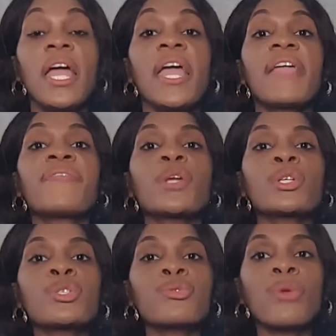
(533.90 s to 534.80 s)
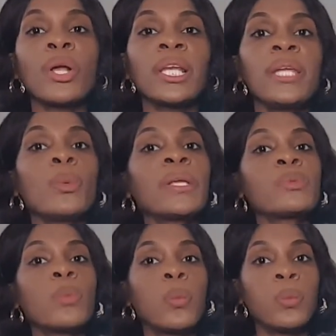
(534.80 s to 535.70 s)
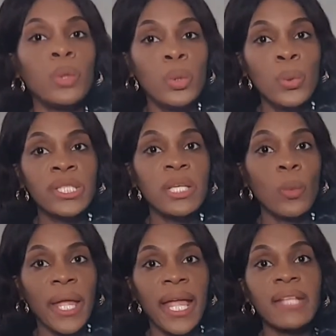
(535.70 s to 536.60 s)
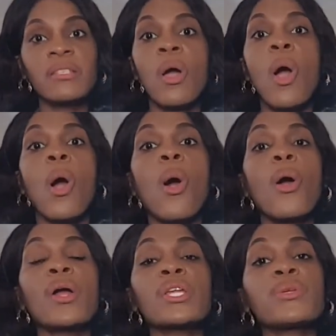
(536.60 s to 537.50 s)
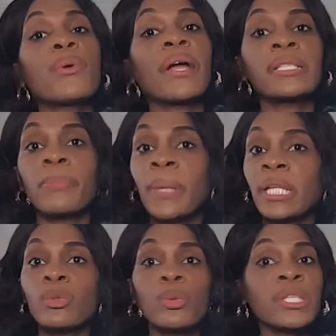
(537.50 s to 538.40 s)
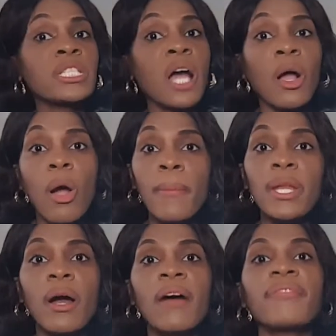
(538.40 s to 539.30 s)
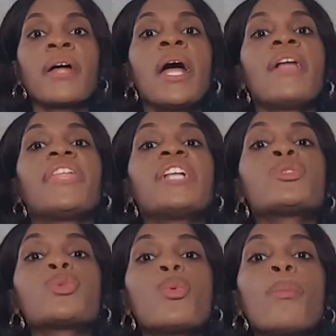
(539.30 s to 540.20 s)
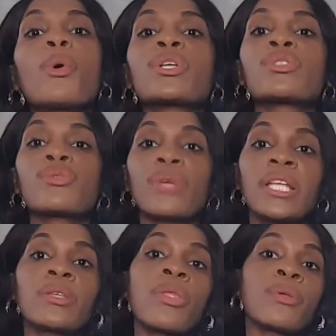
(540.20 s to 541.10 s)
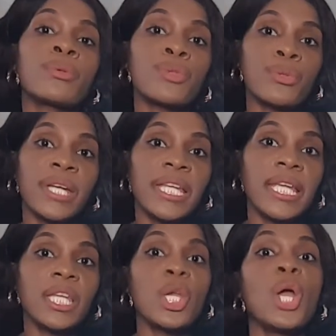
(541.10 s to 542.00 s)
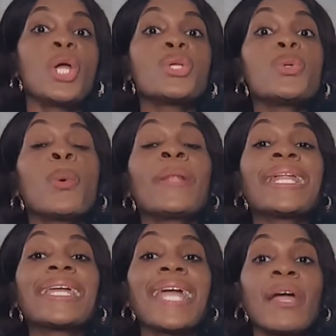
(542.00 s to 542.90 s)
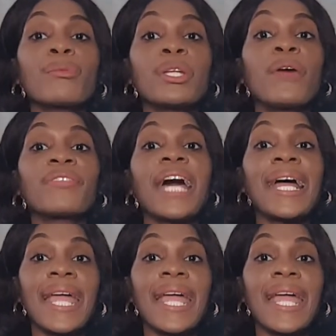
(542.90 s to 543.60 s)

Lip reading: If you're struggling with losing weight or you're at a plateau, it's not coming off, then do more strength training. You will get rid of that